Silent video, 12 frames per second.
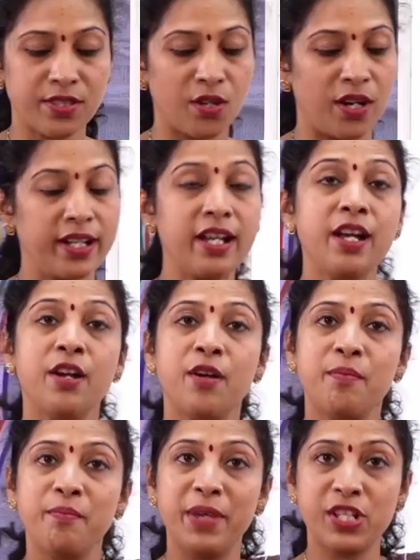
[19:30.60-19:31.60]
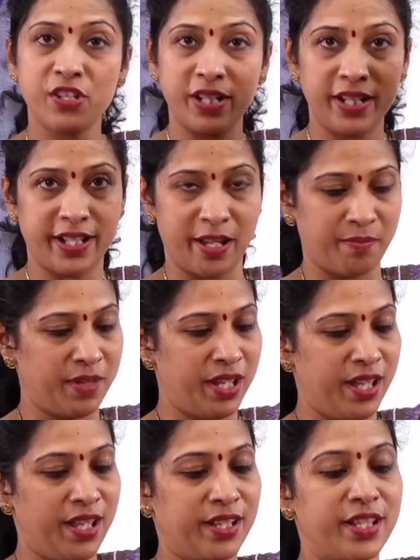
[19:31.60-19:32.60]
called a measuring tape.
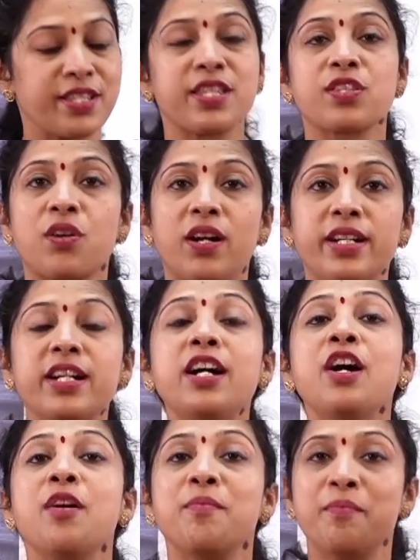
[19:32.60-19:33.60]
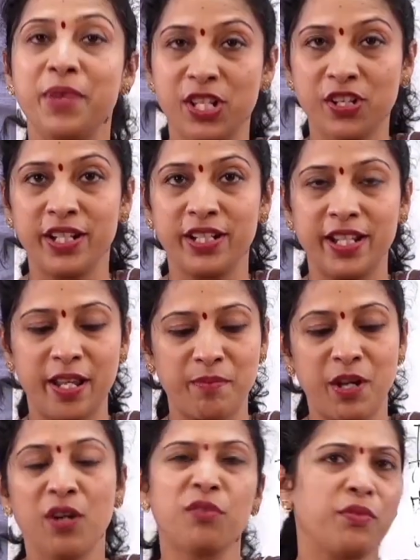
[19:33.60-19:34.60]
This is called a measuring tape.
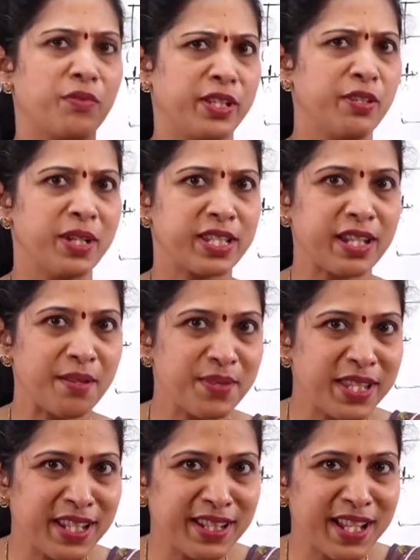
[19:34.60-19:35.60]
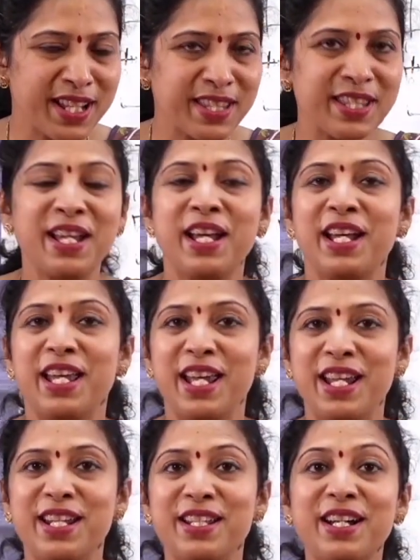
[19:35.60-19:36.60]
You must have seen this
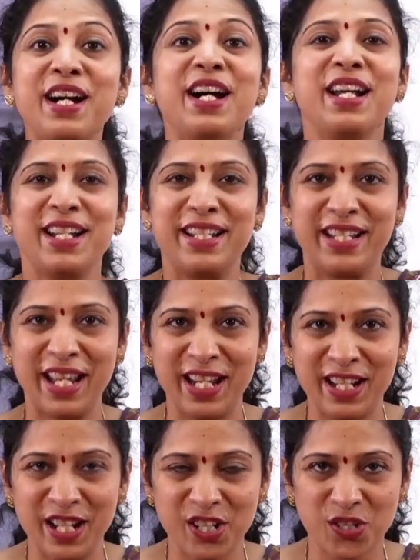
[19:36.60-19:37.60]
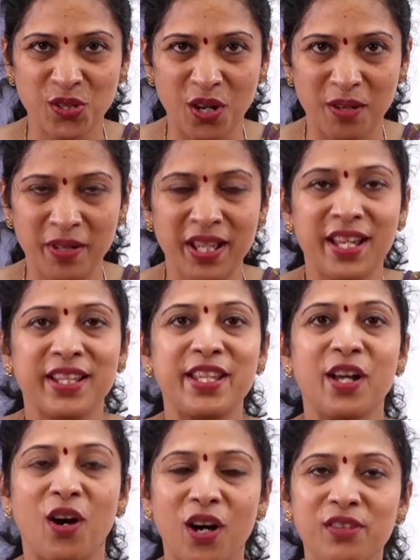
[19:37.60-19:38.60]
in the tailor shop.
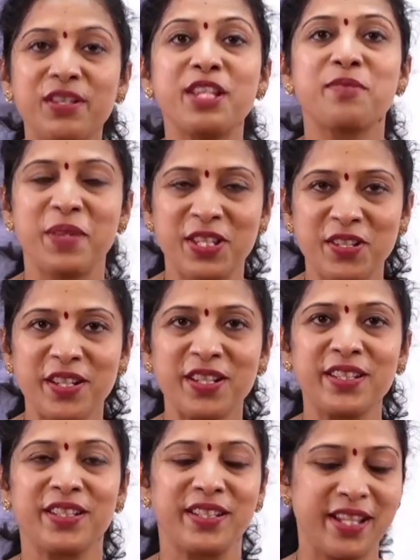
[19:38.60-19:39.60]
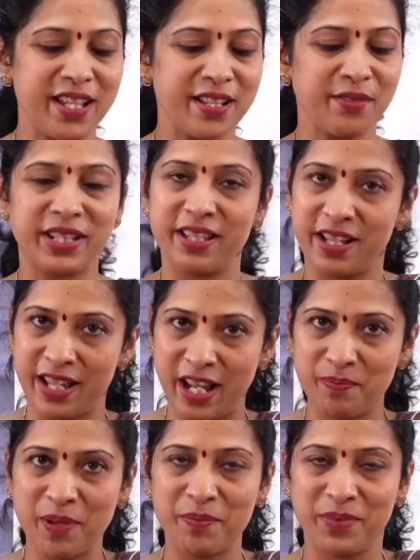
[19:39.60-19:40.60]
They always measure with the
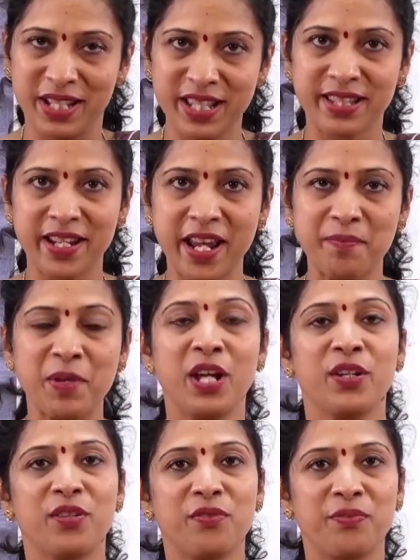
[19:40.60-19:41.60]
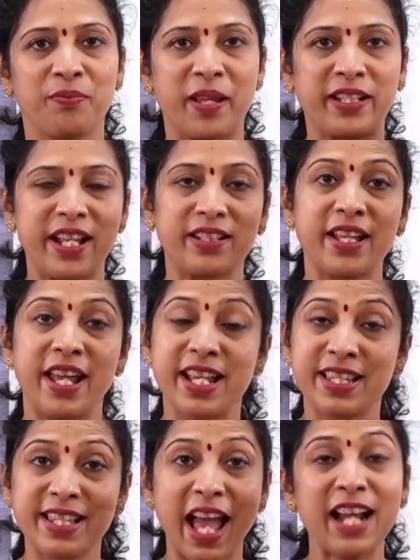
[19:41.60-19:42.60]
help of this tape to take the
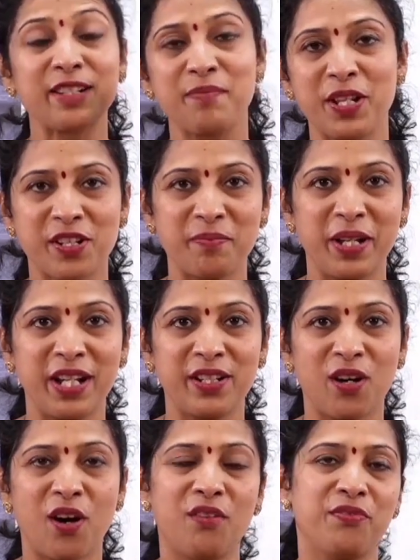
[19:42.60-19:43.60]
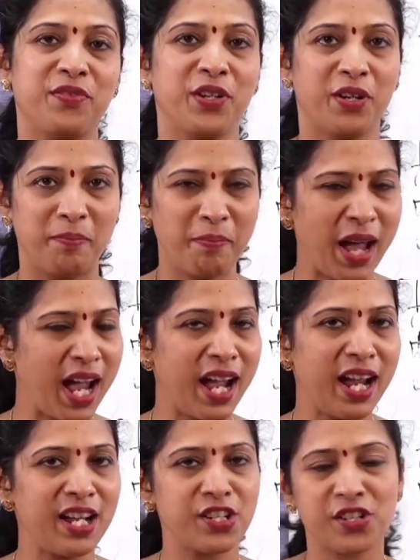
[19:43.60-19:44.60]
exact measurement of your
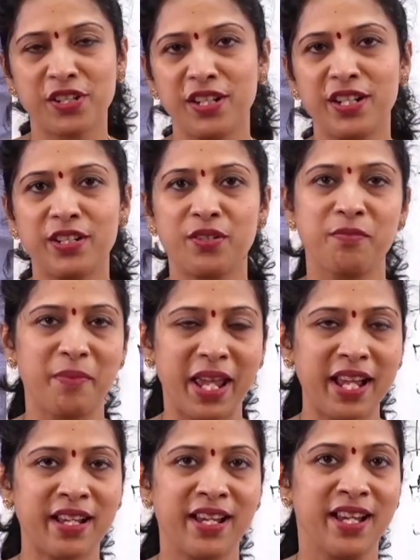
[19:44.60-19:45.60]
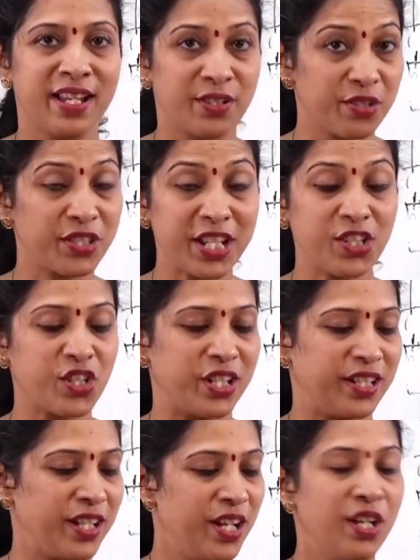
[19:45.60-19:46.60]
pant, shirt to stitch
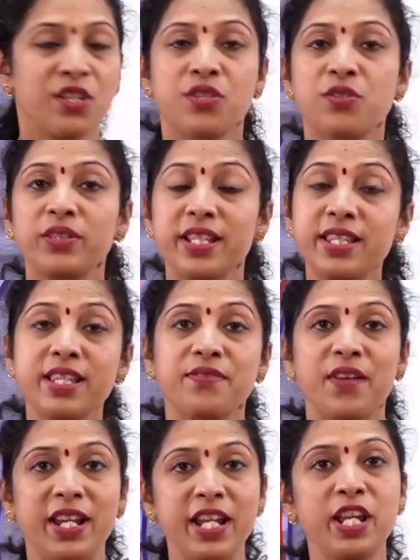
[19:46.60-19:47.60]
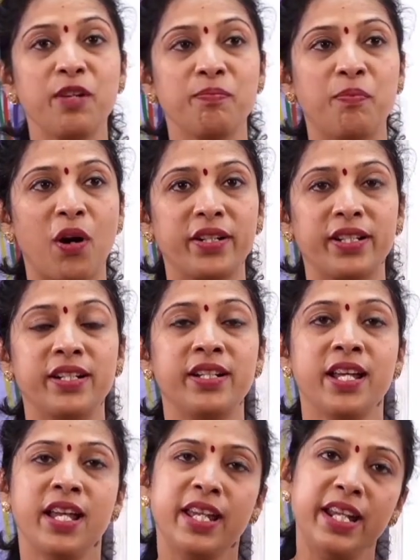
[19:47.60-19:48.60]
it. So this is very
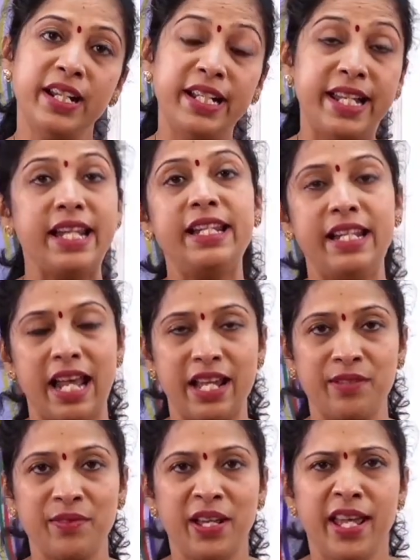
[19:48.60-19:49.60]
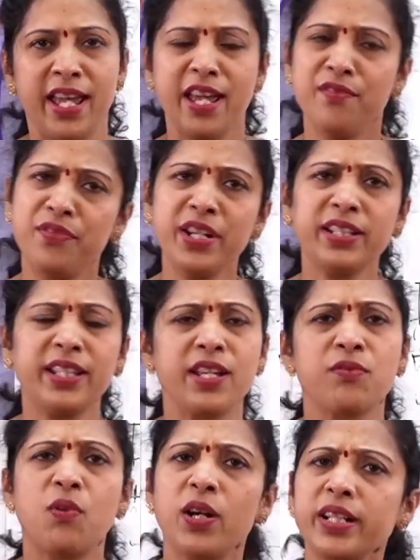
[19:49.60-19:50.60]
important in daily life.
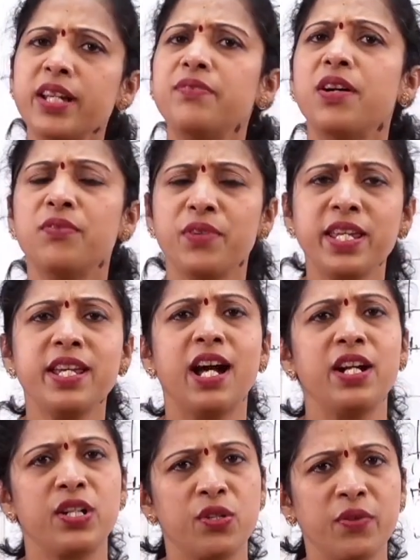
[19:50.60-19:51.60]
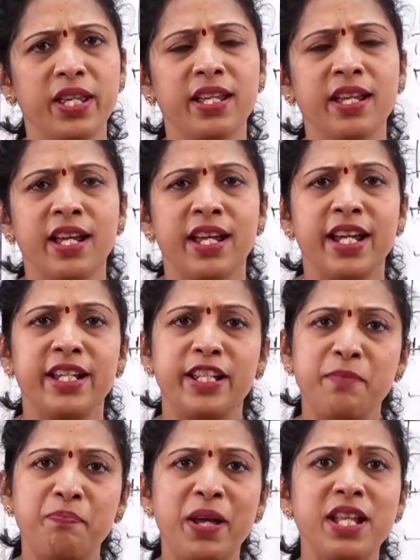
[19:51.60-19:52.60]
Everything, whatever we are doing, it
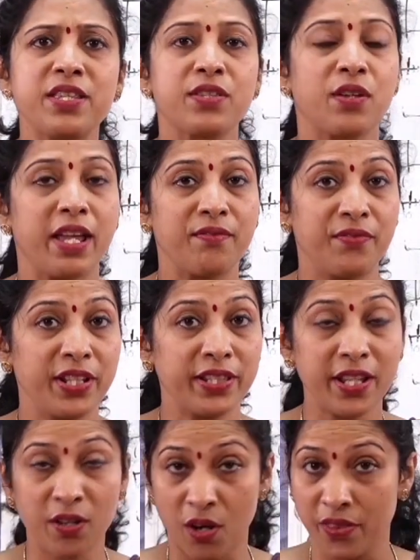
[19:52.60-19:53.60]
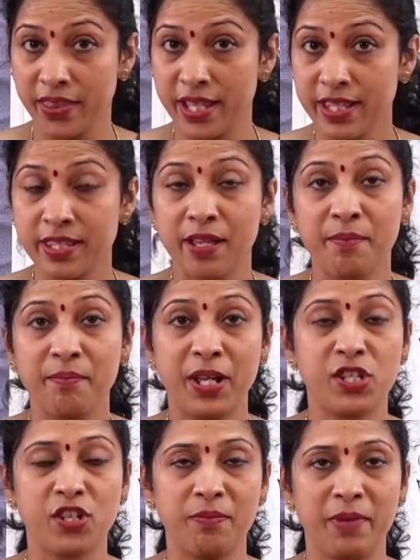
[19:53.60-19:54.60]
depends everything on this
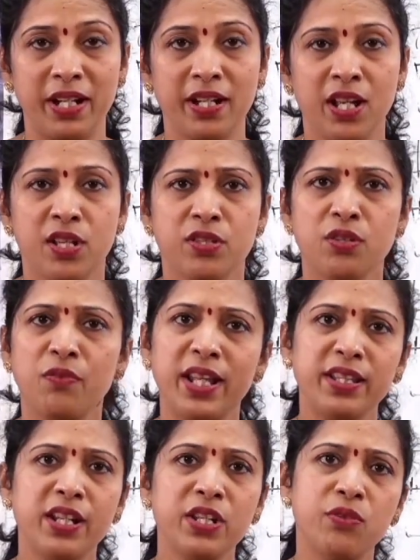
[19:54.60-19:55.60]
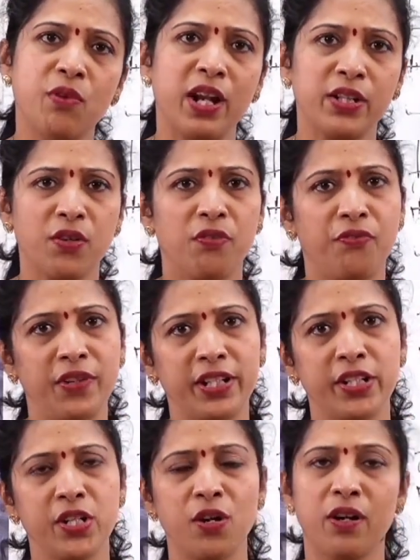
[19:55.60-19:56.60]
measurement. So whether you want to fit
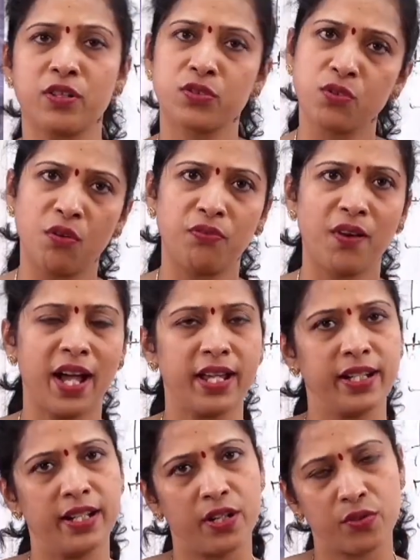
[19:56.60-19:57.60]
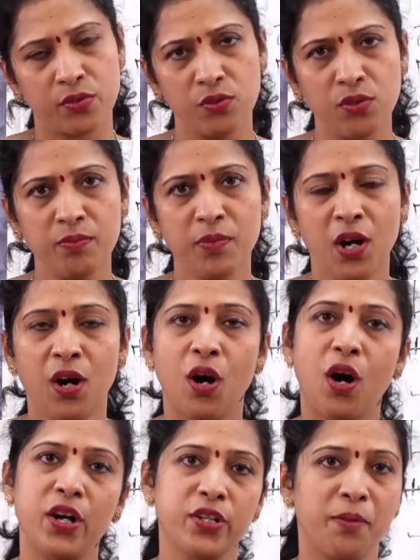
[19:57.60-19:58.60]
your sofa in a room
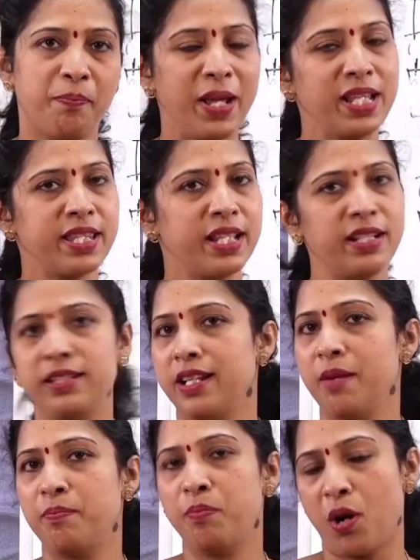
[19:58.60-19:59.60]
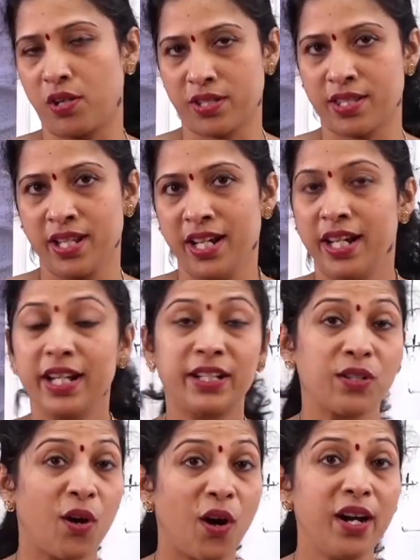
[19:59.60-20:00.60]
or your pencil in a box,
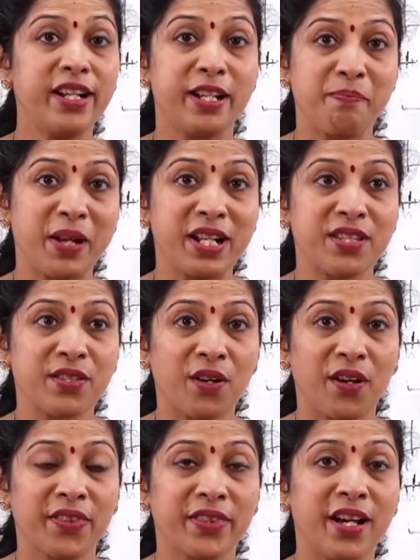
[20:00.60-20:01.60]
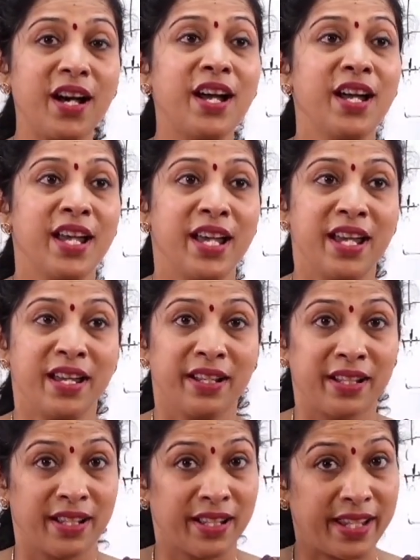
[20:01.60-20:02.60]
it all depends on the
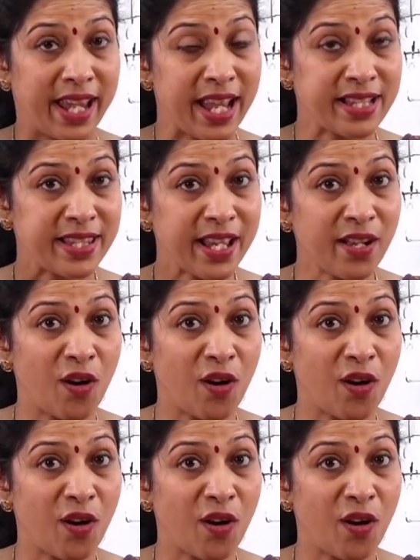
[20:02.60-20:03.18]
guessing